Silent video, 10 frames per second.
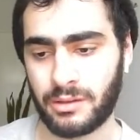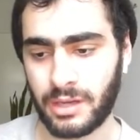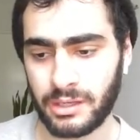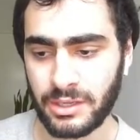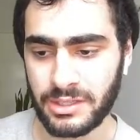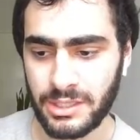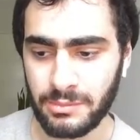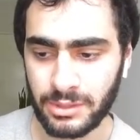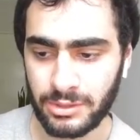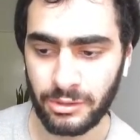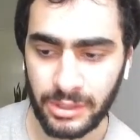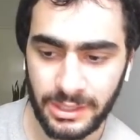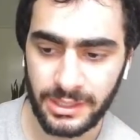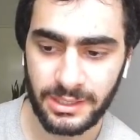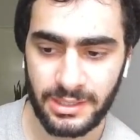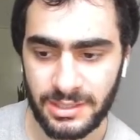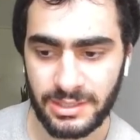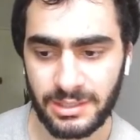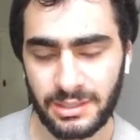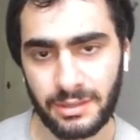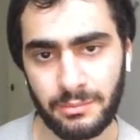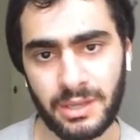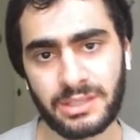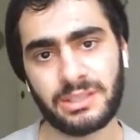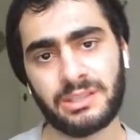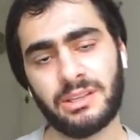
I don't know, it seemed totally inconsistent, a mess.